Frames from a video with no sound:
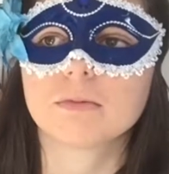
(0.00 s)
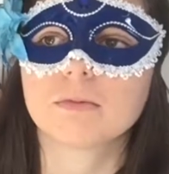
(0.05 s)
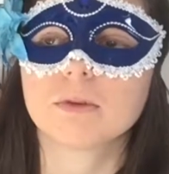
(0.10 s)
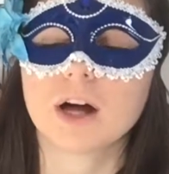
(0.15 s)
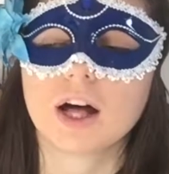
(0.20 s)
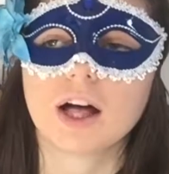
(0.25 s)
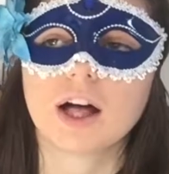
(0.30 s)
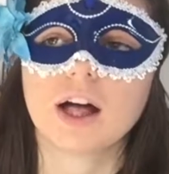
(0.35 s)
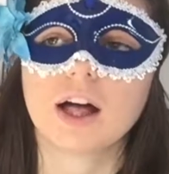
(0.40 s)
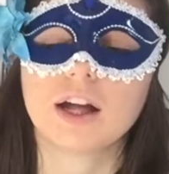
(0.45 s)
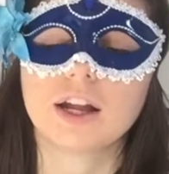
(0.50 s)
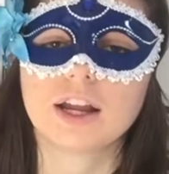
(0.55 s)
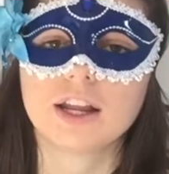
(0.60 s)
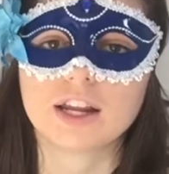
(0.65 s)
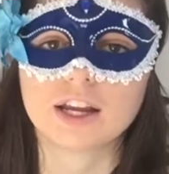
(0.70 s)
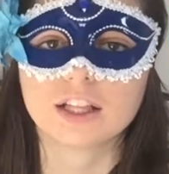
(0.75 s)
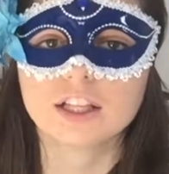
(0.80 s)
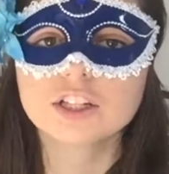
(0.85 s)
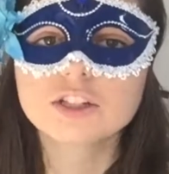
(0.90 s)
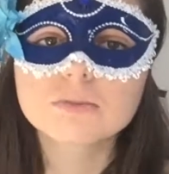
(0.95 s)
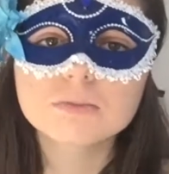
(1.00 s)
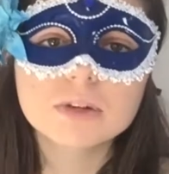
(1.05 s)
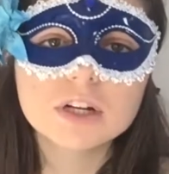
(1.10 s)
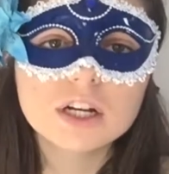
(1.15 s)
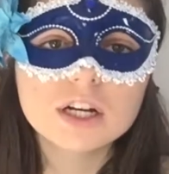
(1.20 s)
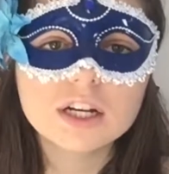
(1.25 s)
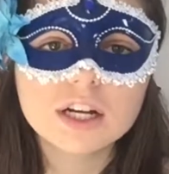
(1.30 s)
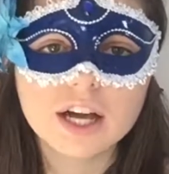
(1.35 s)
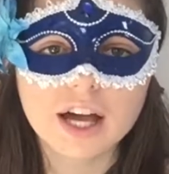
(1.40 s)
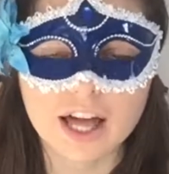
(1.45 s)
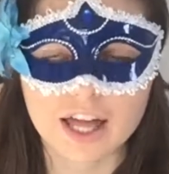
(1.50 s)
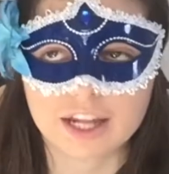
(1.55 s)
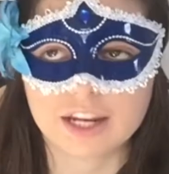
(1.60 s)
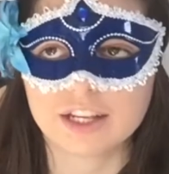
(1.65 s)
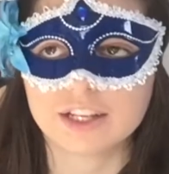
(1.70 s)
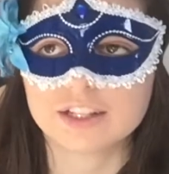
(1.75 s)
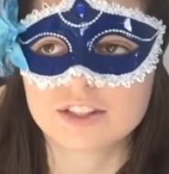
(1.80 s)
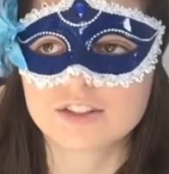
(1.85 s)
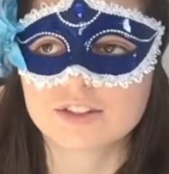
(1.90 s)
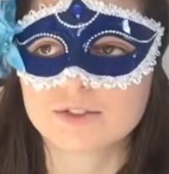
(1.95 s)
an English book, and
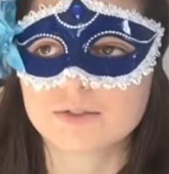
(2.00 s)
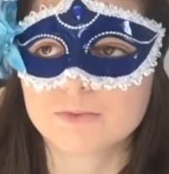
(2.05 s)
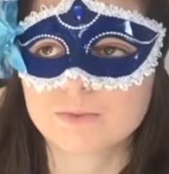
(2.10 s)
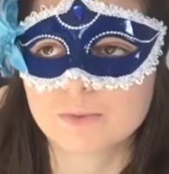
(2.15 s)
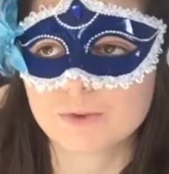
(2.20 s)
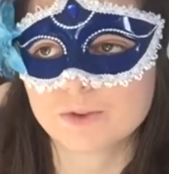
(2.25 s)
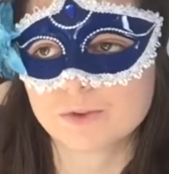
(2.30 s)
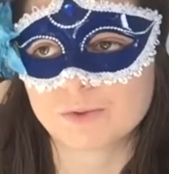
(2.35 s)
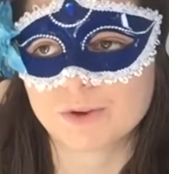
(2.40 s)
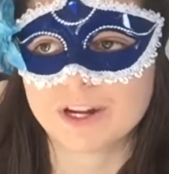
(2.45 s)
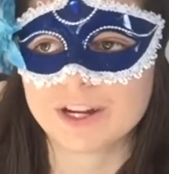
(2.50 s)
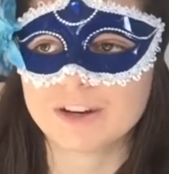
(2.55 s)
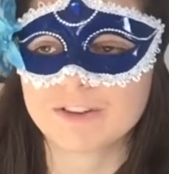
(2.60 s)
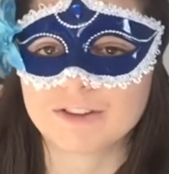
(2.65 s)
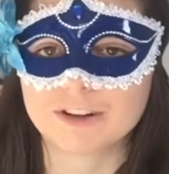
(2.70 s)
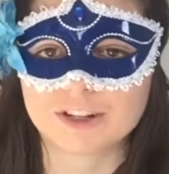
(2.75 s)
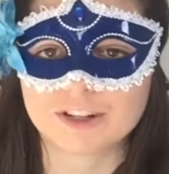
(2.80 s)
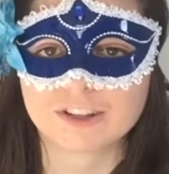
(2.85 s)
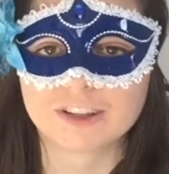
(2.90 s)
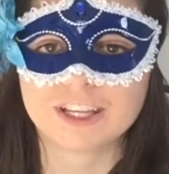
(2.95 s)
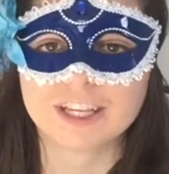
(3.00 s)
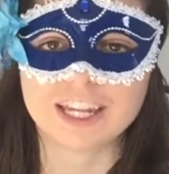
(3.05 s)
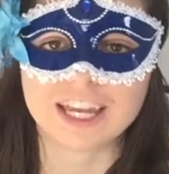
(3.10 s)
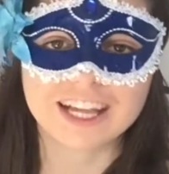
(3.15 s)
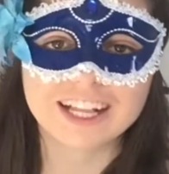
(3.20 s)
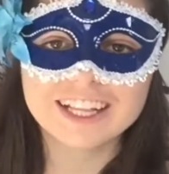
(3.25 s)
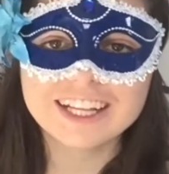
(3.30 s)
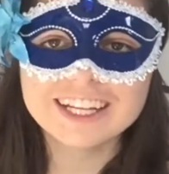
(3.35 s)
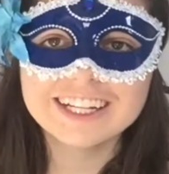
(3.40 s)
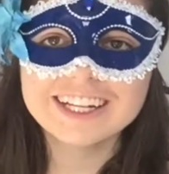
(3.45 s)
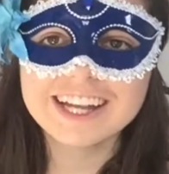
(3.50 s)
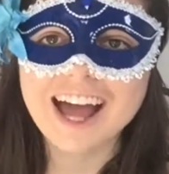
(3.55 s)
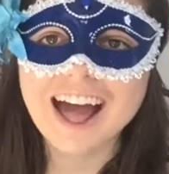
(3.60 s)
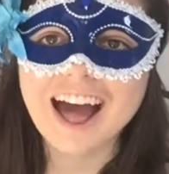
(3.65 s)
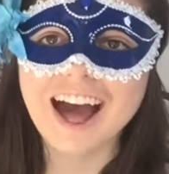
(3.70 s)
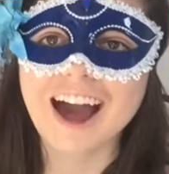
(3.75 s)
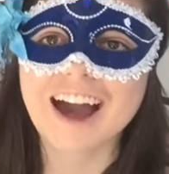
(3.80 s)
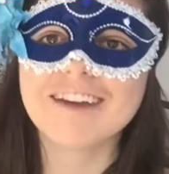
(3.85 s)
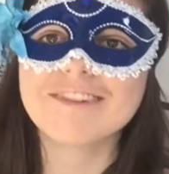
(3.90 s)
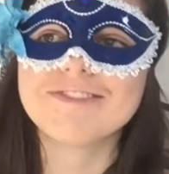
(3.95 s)
it was written originally in England.
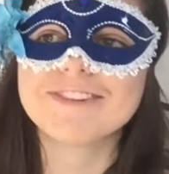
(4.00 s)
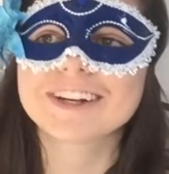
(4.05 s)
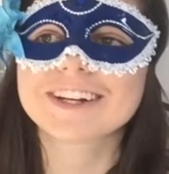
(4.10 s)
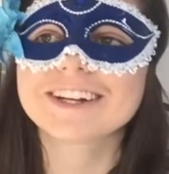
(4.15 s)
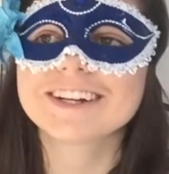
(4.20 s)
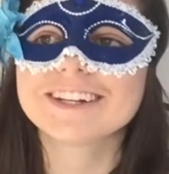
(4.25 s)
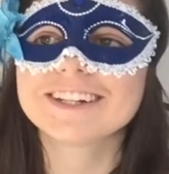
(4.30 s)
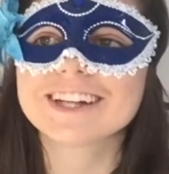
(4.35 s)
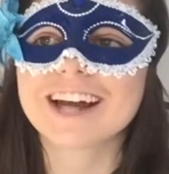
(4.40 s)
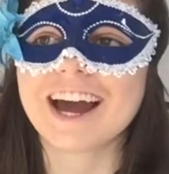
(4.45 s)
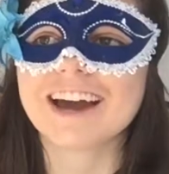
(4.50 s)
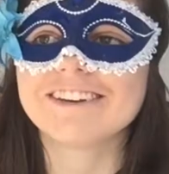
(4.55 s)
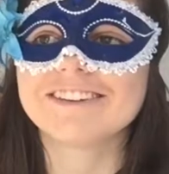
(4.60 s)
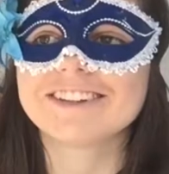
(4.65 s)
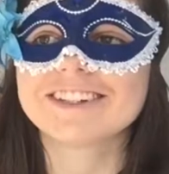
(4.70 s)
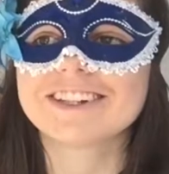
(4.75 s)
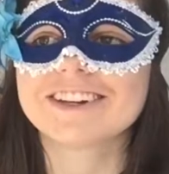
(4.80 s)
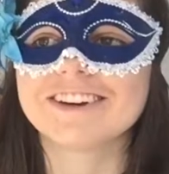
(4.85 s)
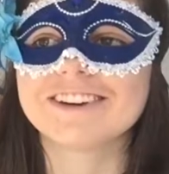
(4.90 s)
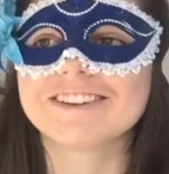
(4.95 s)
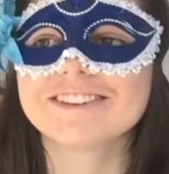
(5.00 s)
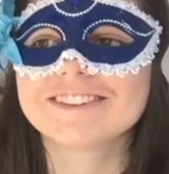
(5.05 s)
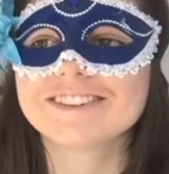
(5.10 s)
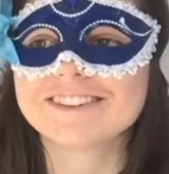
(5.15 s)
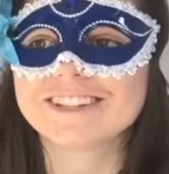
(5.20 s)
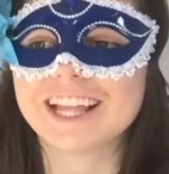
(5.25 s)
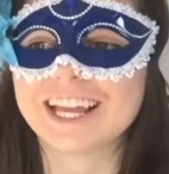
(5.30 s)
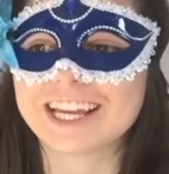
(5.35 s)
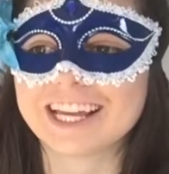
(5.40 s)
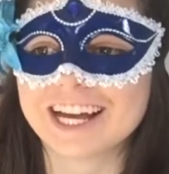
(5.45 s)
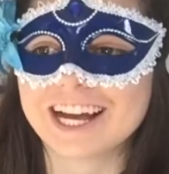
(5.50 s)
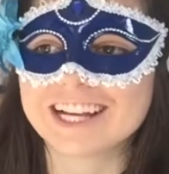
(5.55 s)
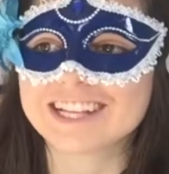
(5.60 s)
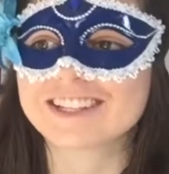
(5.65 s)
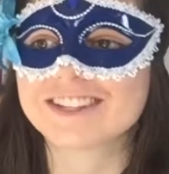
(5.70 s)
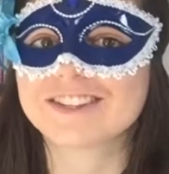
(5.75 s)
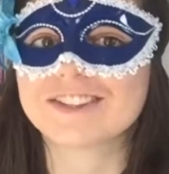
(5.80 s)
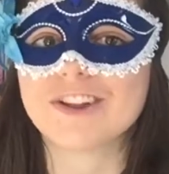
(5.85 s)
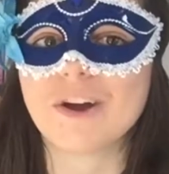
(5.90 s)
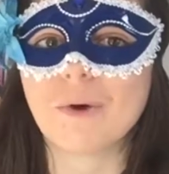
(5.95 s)
I figured I would go to like a
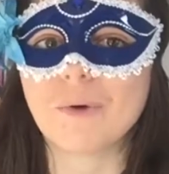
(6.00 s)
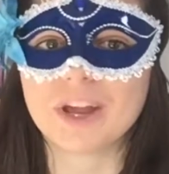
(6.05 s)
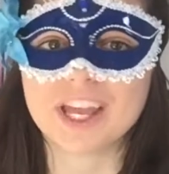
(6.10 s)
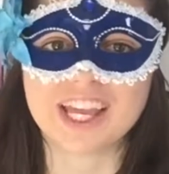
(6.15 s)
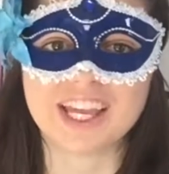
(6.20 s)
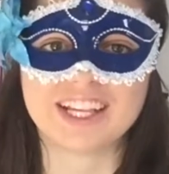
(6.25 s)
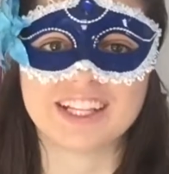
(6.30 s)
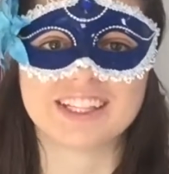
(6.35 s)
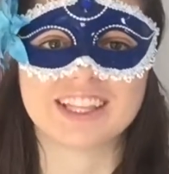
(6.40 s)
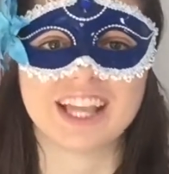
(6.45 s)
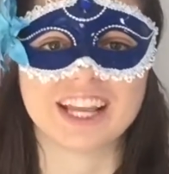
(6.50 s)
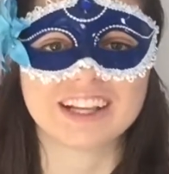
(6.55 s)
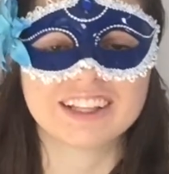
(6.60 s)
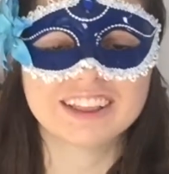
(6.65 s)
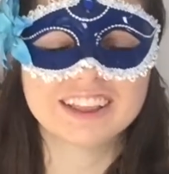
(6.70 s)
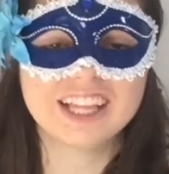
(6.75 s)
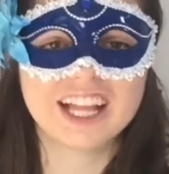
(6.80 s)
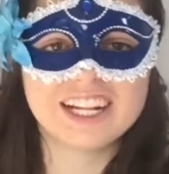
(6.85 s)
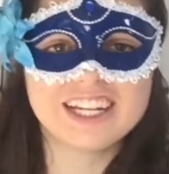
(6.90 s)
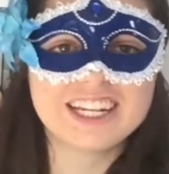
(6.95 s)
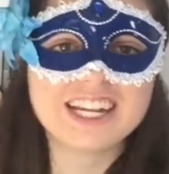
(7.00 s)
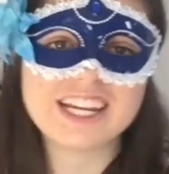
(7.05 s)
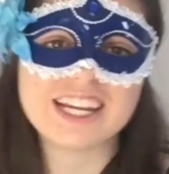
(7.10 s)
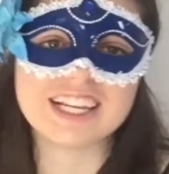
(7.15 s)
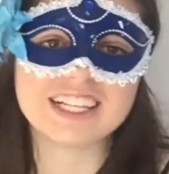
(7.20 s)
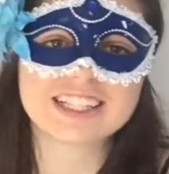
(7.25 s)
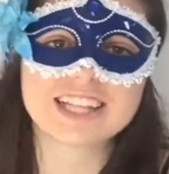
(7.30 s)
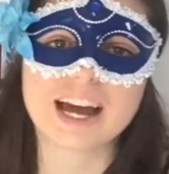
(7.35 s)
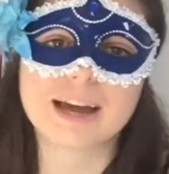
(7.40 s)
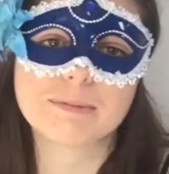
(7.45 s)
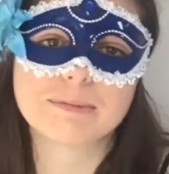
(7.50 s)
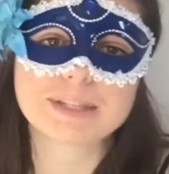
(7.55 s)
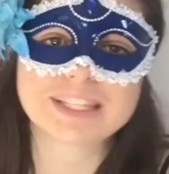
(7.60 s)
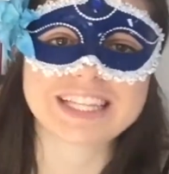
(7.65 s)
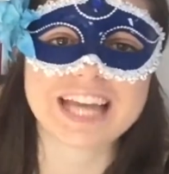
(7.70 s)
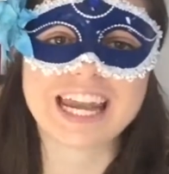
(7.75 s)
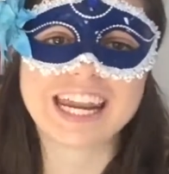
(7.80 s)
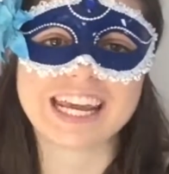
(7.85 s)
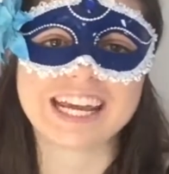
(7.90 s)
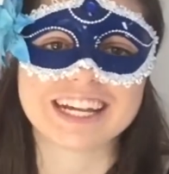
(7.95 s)
snowy, like London-y type
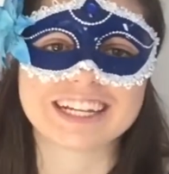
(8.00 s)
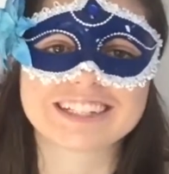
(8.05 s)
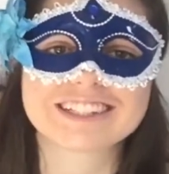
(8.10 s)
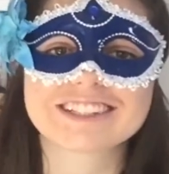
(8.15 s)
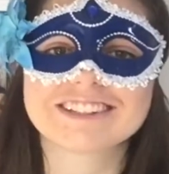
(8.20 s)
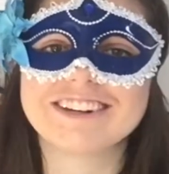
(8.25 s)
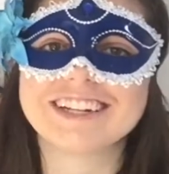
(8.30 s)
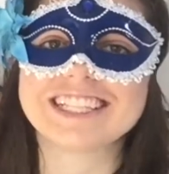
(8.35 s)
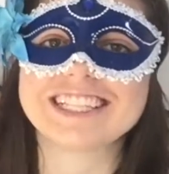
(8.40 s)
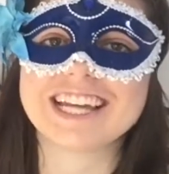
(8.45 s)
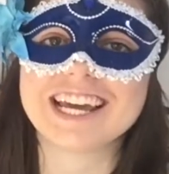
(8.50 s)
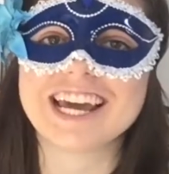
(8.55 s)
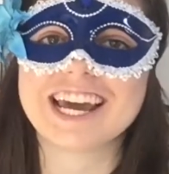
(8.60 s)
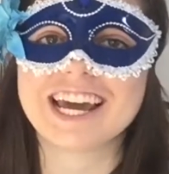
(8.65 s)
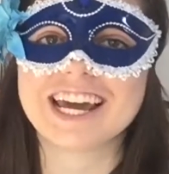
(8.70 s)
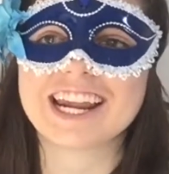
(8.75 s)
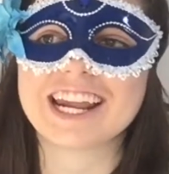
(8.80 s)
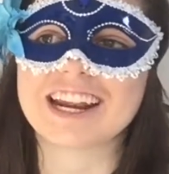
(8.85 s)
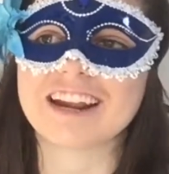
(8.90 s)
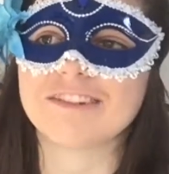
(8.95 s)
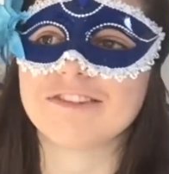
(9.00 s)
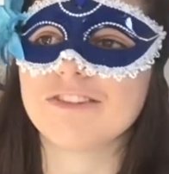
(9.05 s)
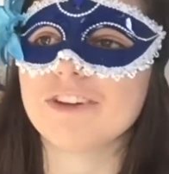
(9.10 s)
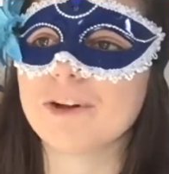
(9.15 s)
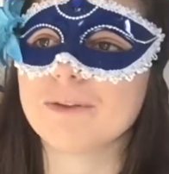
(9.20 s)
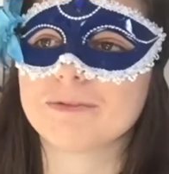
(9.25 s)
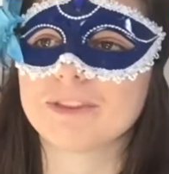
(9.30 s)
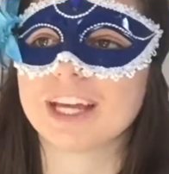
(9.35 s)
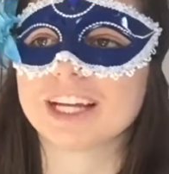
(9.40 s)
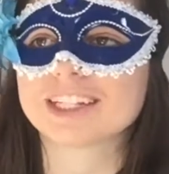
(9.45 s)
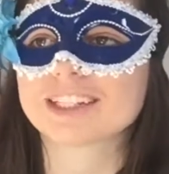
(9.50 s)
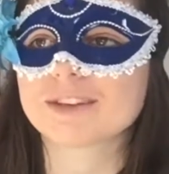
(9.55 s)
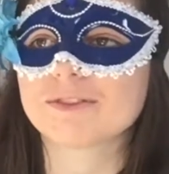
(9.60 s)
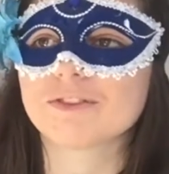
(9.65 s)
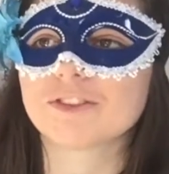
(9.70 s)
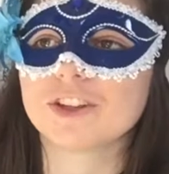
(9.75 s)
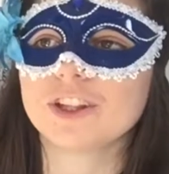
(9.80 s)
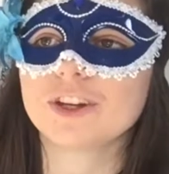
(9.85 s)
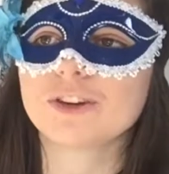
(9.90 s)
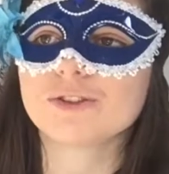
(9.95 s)
setting, so I did, and I filmed like some
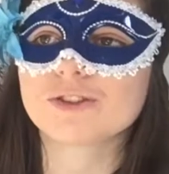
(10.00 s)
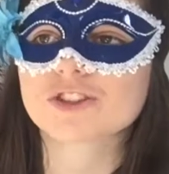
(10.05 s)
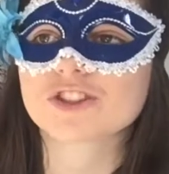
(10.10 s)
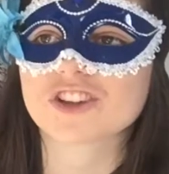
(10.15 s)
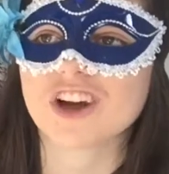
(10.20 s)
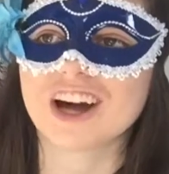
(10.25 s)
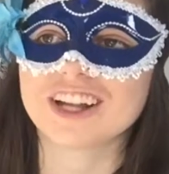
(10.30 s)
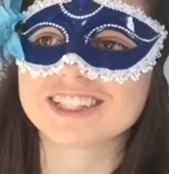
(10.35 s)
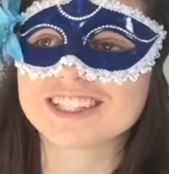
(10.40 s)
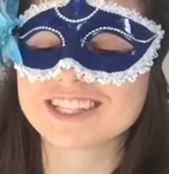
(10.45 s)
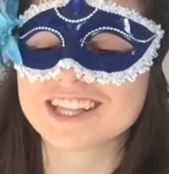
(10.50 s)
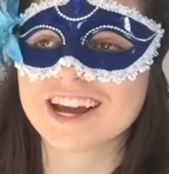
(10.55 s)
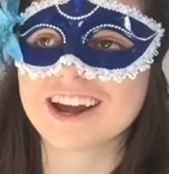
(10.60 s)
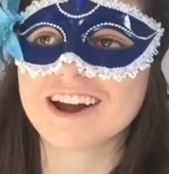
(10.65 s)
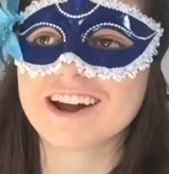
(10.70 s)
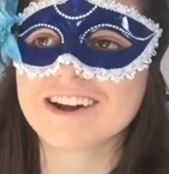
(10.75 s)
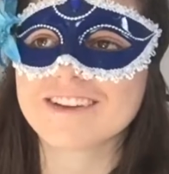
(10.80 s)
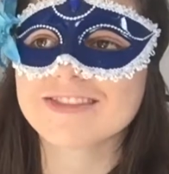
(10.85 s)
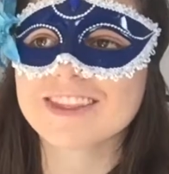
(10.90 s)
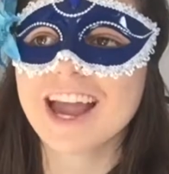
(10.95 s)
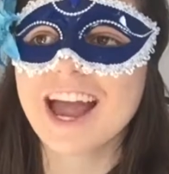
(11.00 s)
really cool shots there,